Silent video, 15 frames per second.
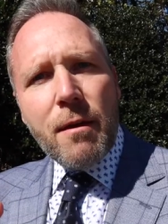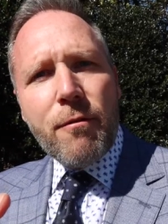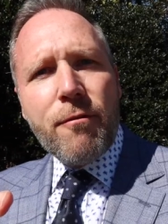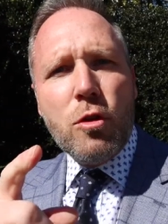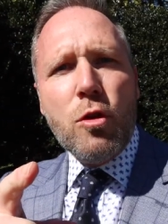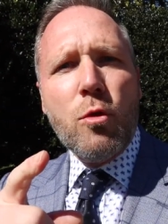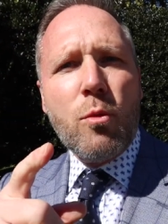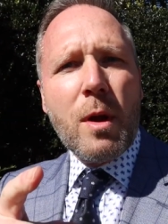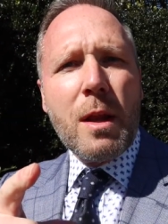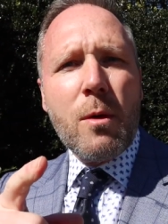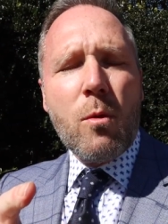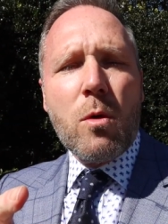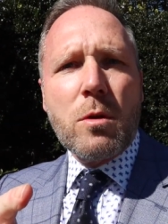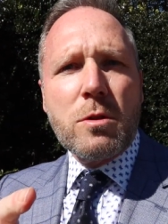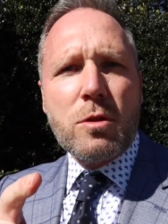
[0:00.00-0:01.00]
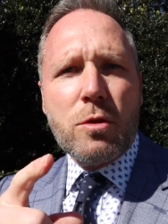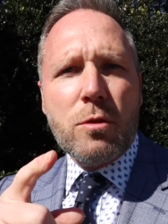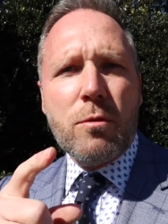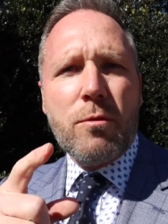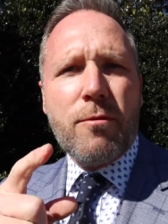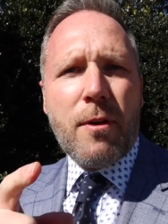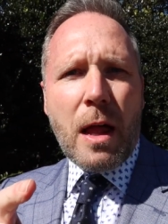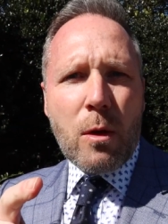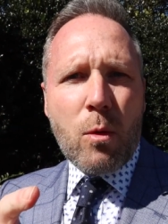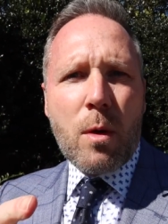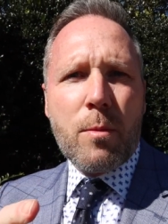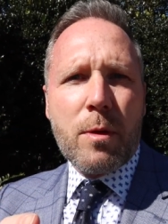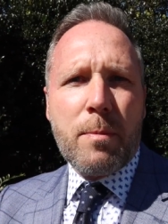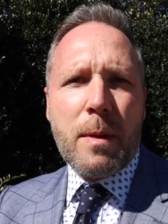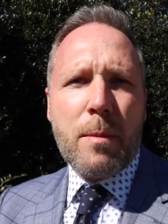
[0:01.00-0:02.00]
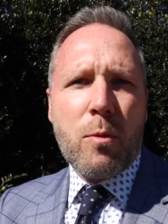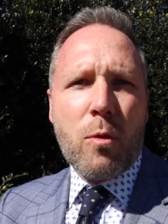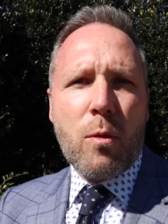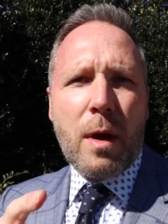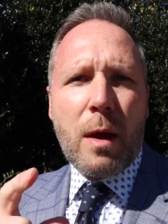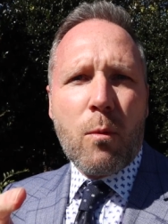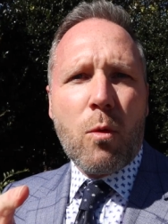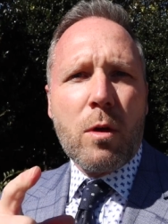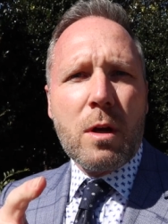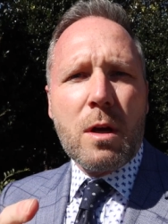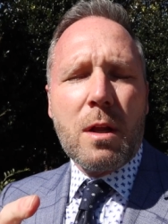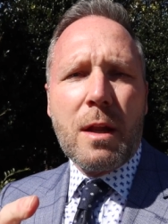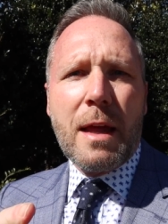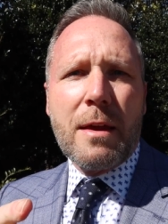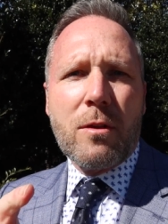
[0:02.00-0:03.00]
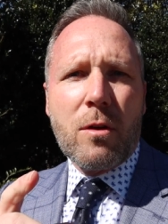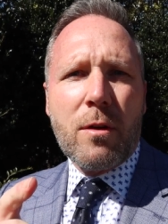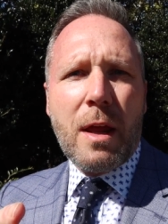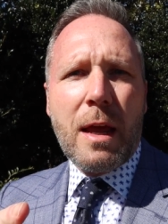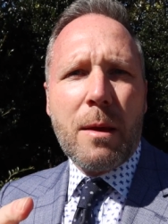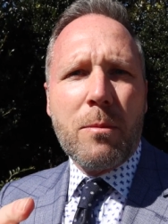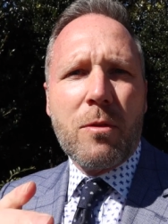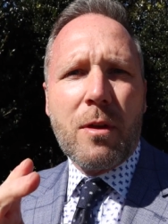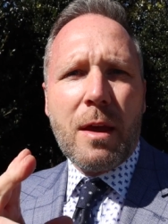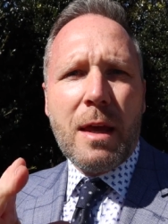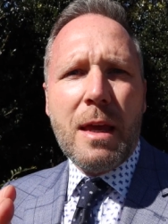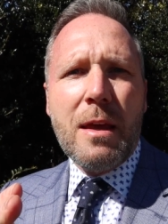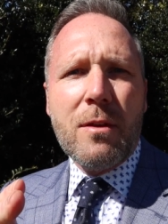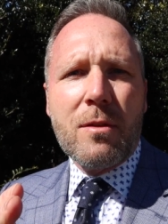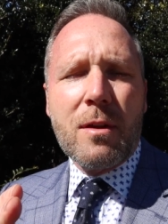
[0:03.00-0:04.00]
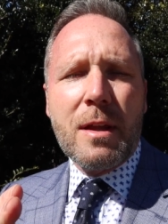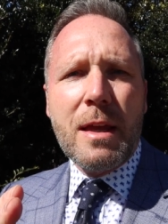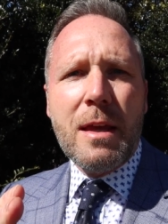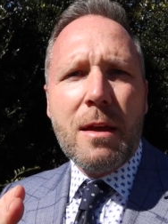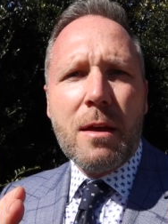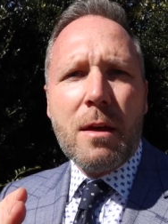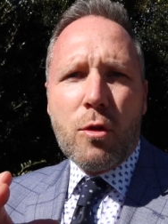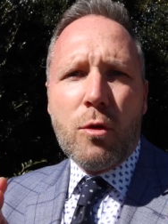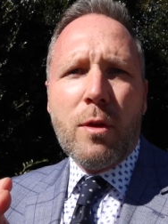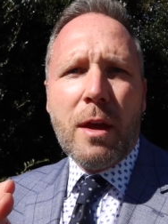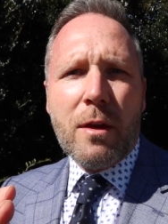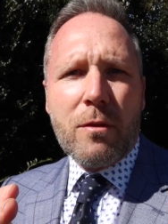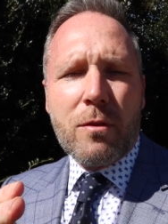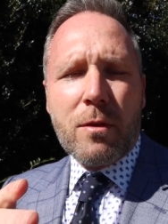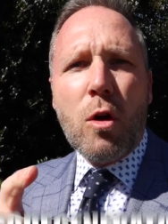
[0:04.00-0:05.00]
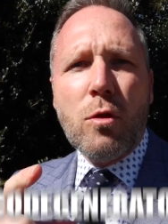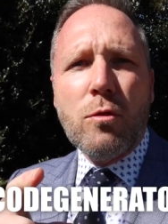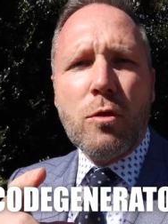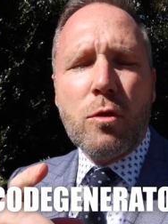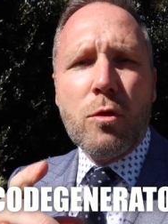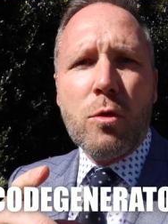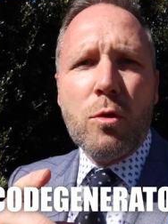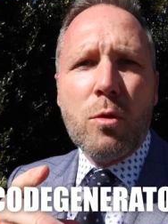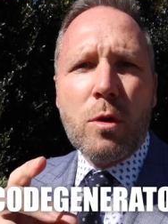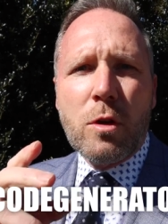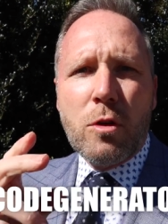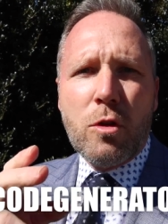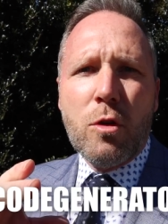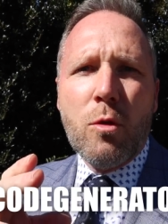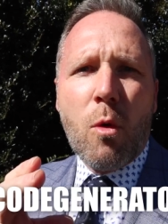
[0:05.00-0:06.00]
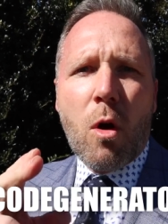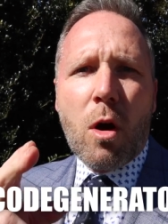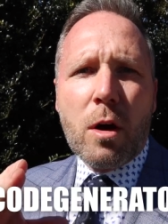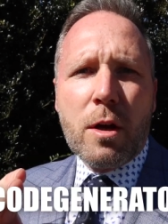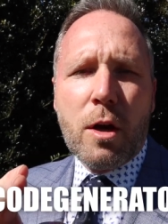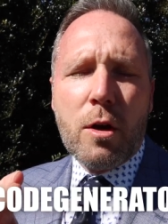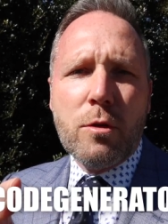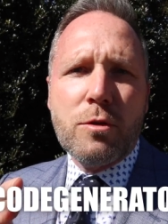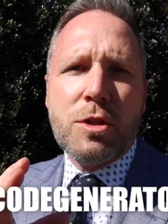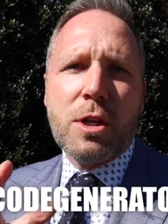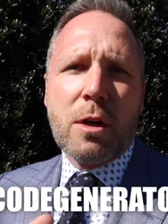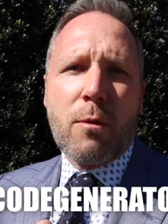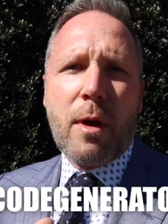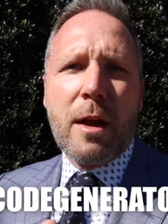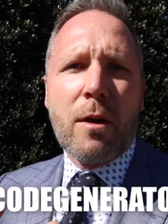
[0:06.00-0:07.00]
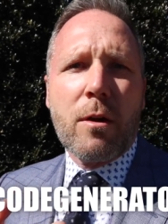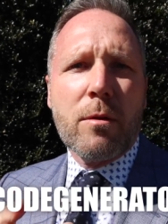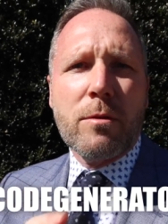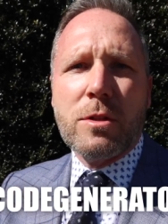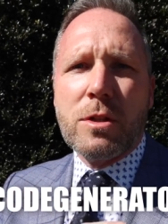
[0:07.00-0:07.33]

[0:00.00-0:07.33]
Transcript: If you really want to follow up with people and want to collect their names easily, do this. Go to QR code generator.